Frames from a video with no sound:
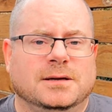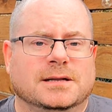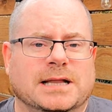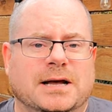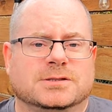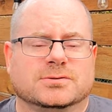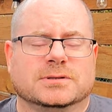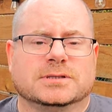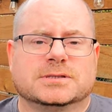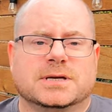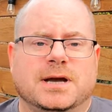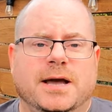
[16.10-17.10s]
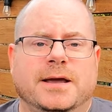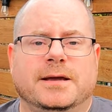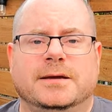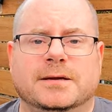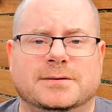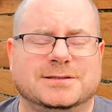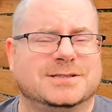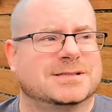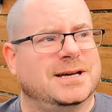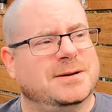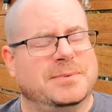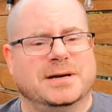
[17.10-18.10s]
Clouds are in the sky, which is
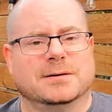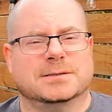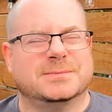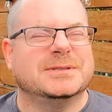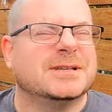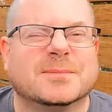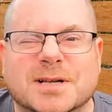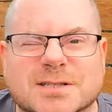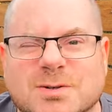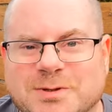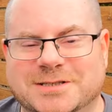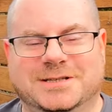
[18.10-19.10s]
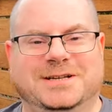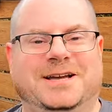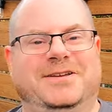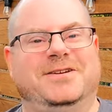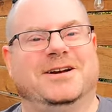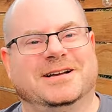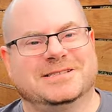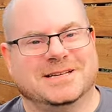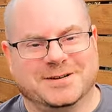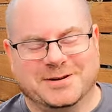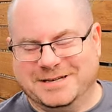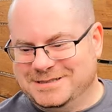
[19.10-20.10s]
kind of better because it means I'm not squinting at you guys
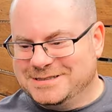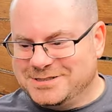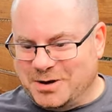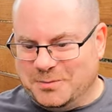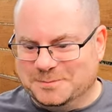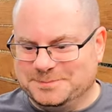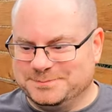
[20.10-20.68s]
anyway. So,